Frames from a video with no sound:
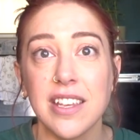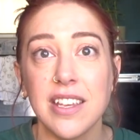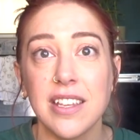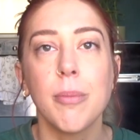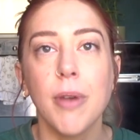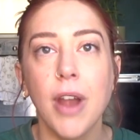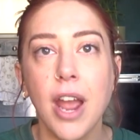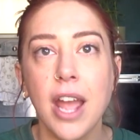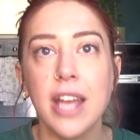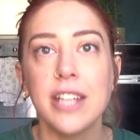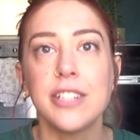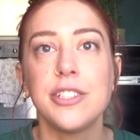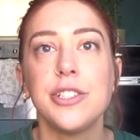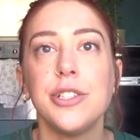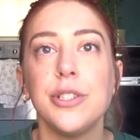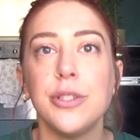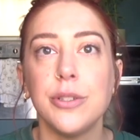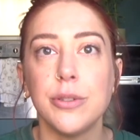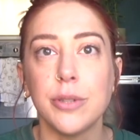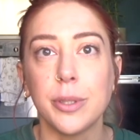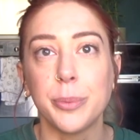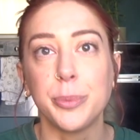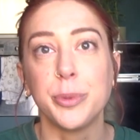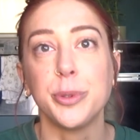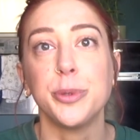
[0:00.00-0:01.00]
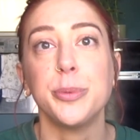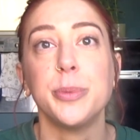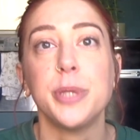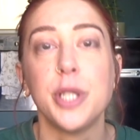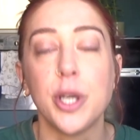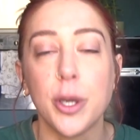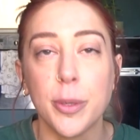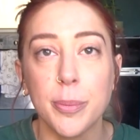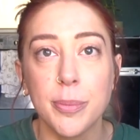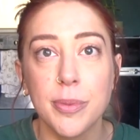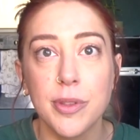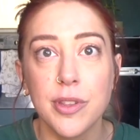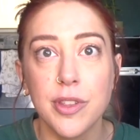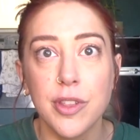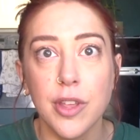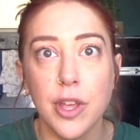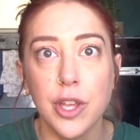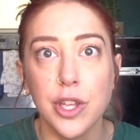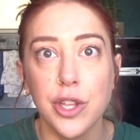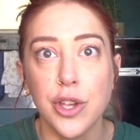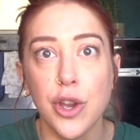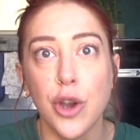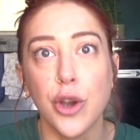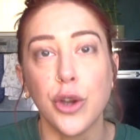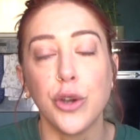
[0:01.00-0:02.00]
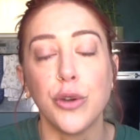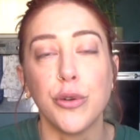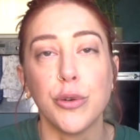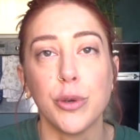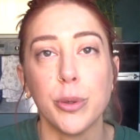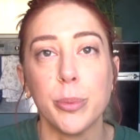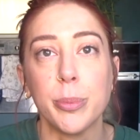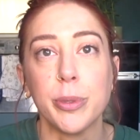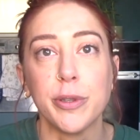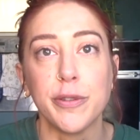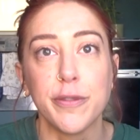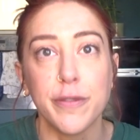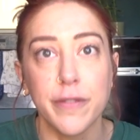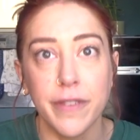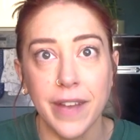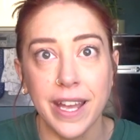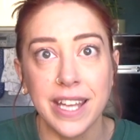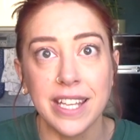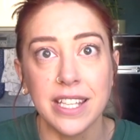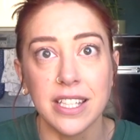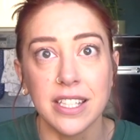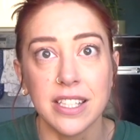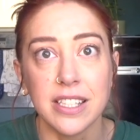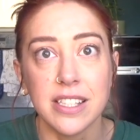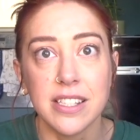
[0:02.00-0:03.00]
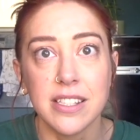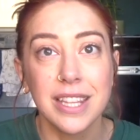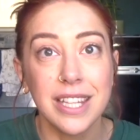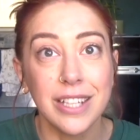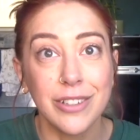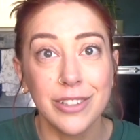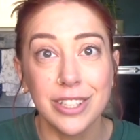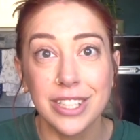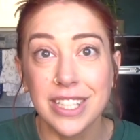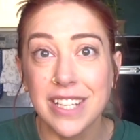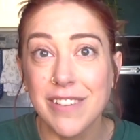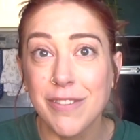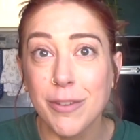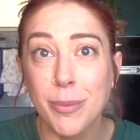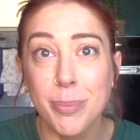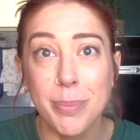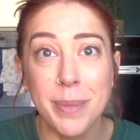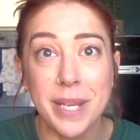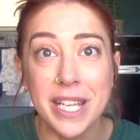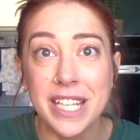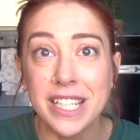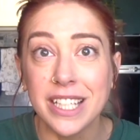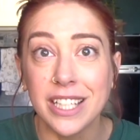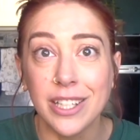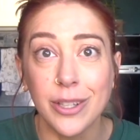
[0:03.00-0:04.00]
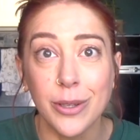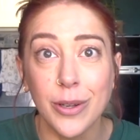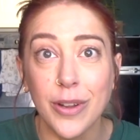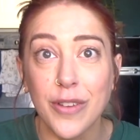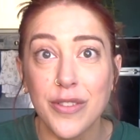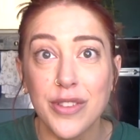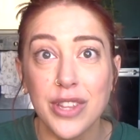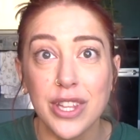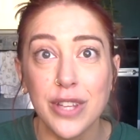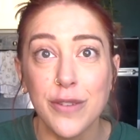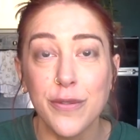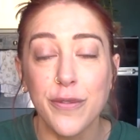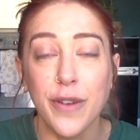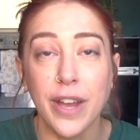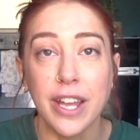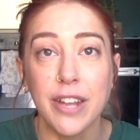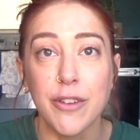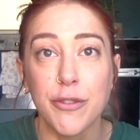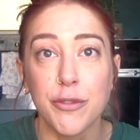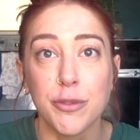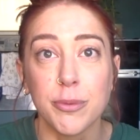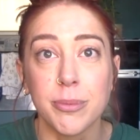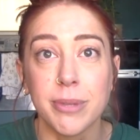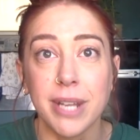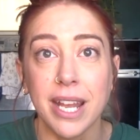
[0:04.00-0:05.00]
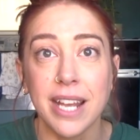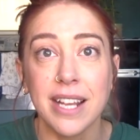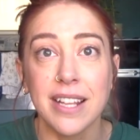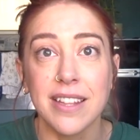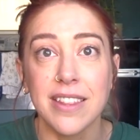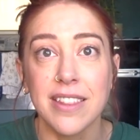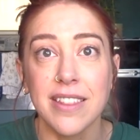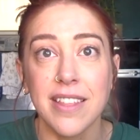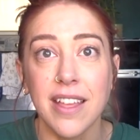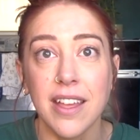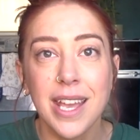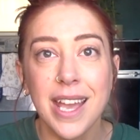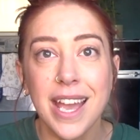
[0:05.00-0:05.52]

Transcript: Prior to Abdulmanap's young group of fighters, there had never been a UFC fighter from Dagestan,